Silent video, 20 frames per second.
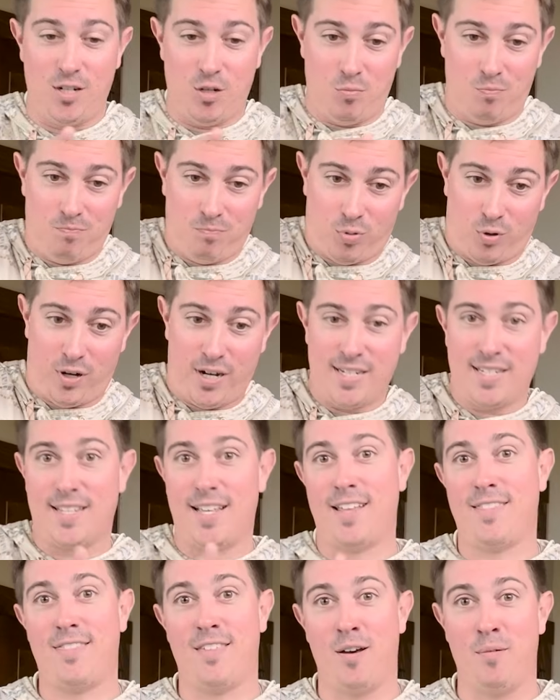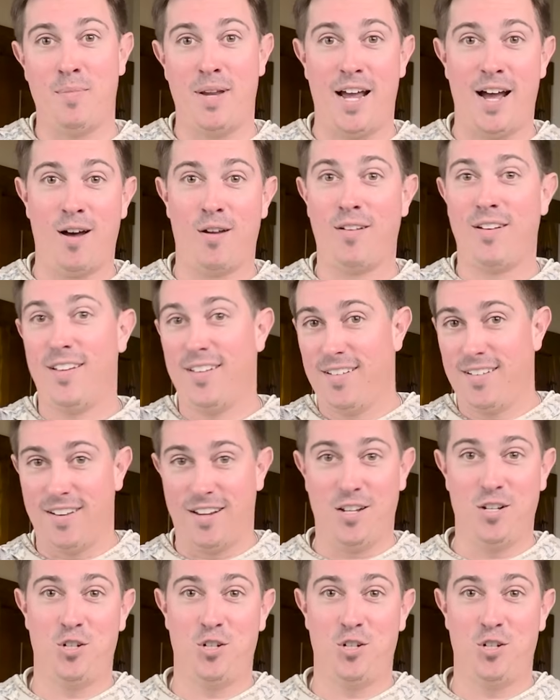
You press that thumb down and